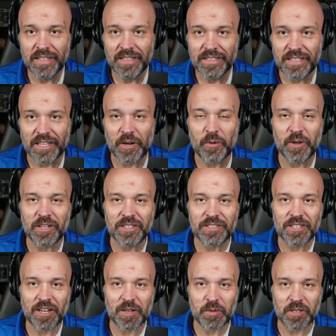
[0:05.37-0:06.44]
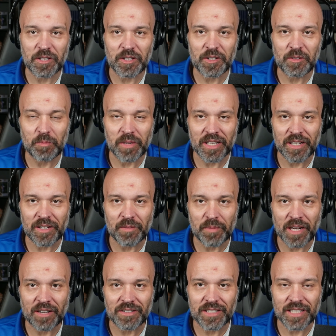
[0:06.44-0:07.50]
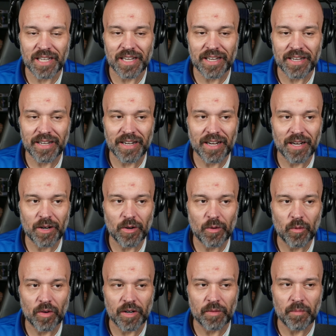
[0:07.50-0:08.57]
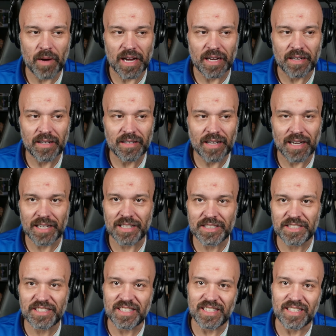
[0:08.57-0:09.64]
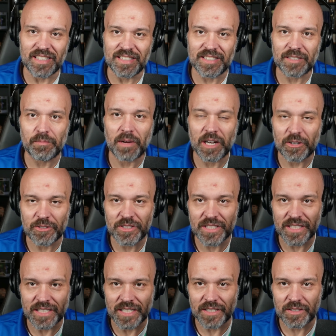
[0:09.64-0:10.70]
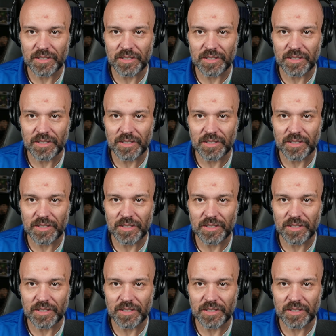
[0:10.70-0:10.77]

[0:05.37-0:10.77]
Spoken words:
Today, I want to talk a little bit about a one of my, I guess, C's in my OCD.